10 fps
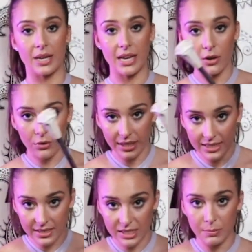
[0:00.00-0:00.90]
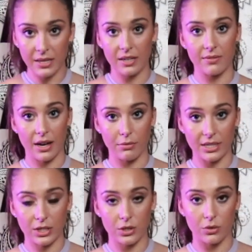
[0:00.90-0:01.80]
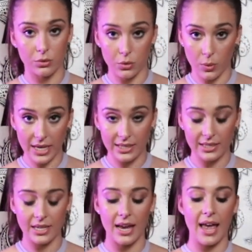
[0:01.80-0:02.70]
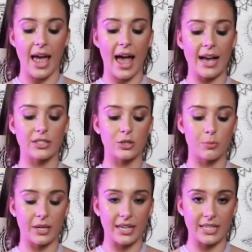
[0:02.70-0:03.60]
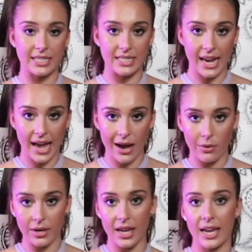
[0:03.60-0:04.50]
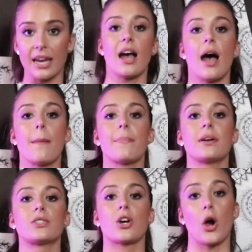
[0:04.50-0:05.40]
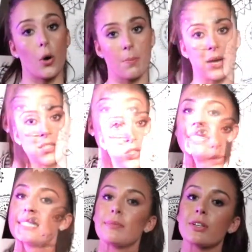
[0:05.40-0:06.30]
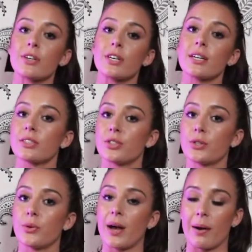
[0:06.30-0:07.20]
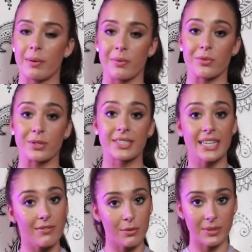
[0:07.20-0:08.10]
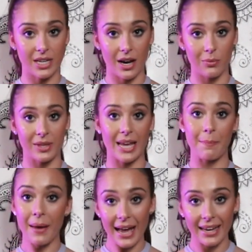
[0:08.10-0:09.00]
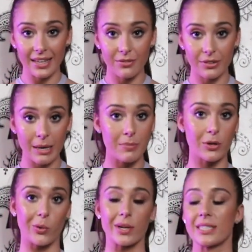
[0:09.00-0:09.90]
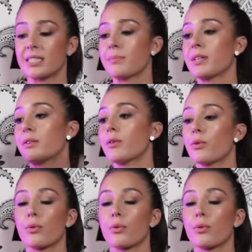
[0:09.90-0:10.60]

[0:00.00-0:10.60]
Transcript: increase the speed of that wrist twist as you bring it down and up to open. Similar to how we would receive the baton with a backhand flip, you're going to simply